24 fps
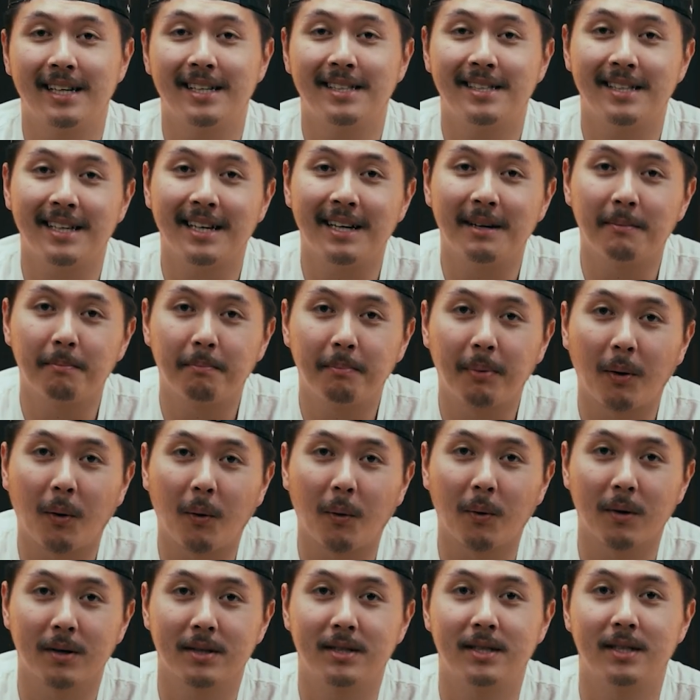it's
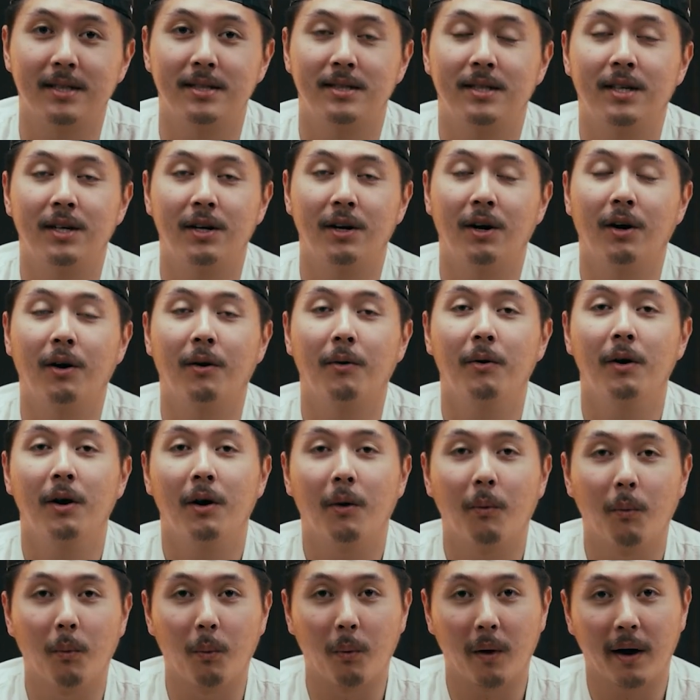important to know
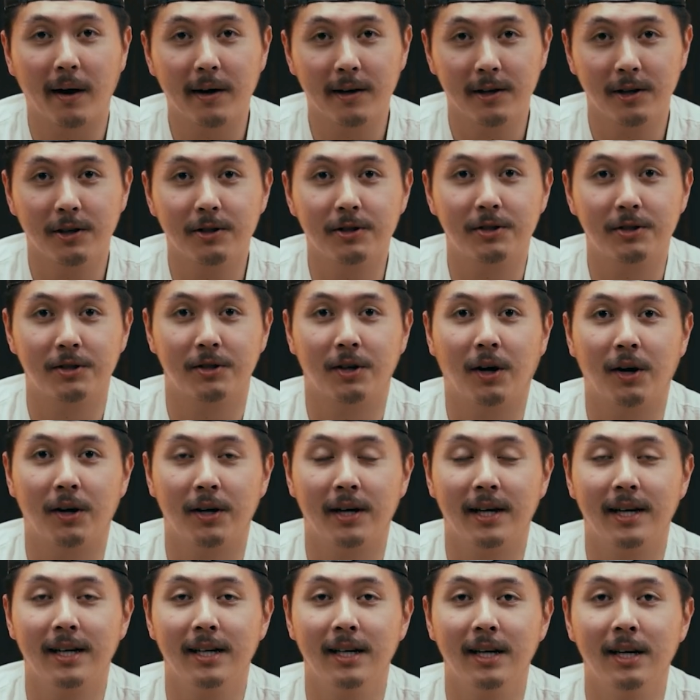where you're
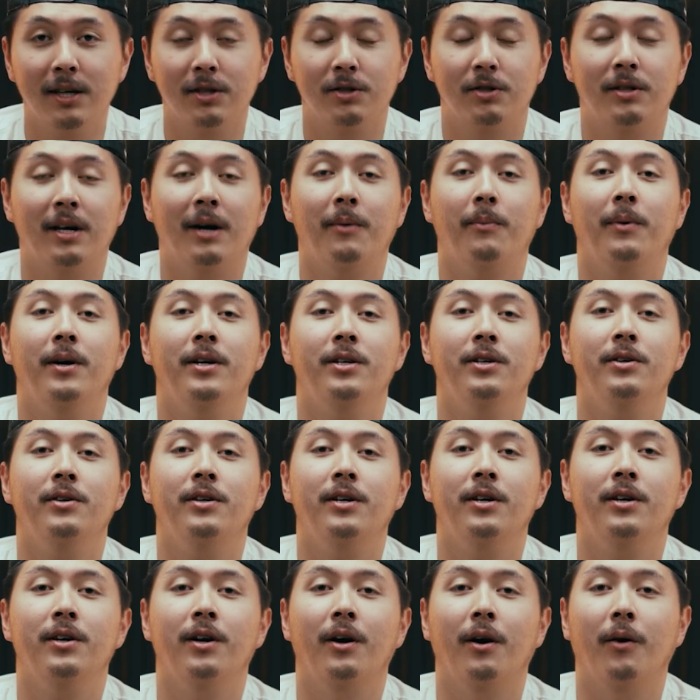starting so that way you
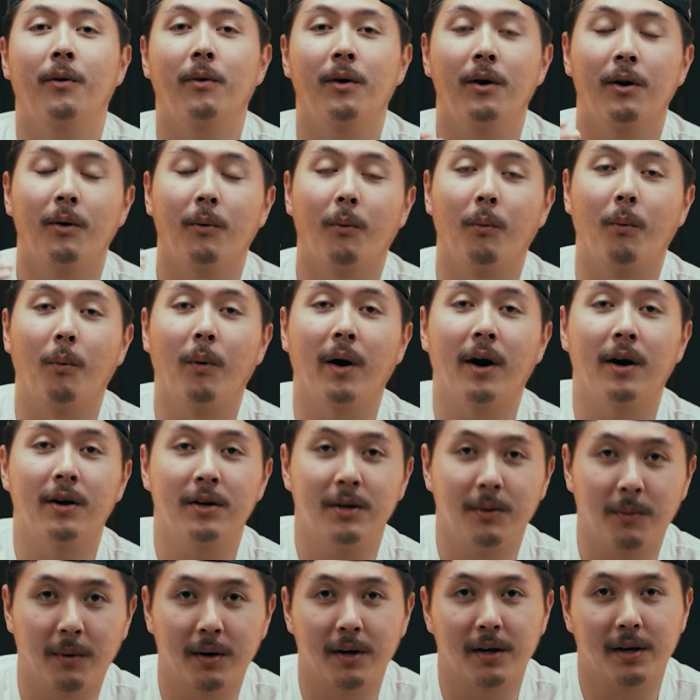can know where
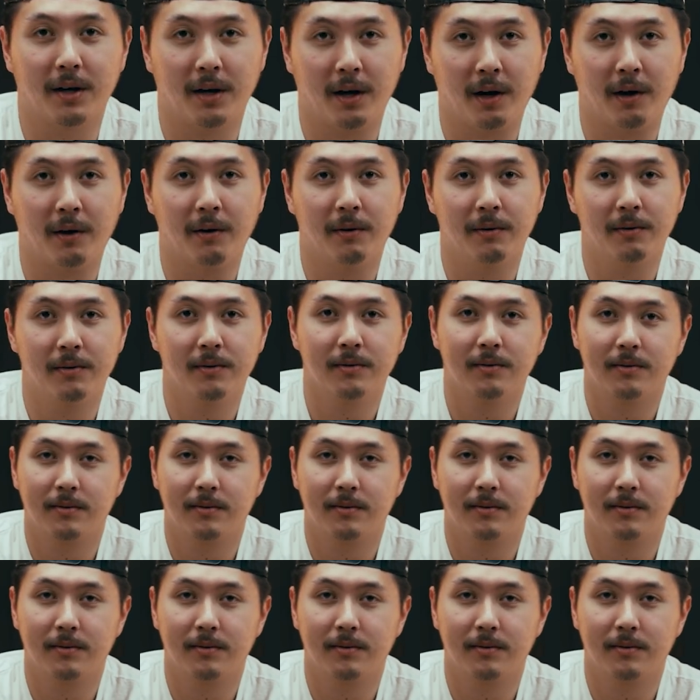you want to go.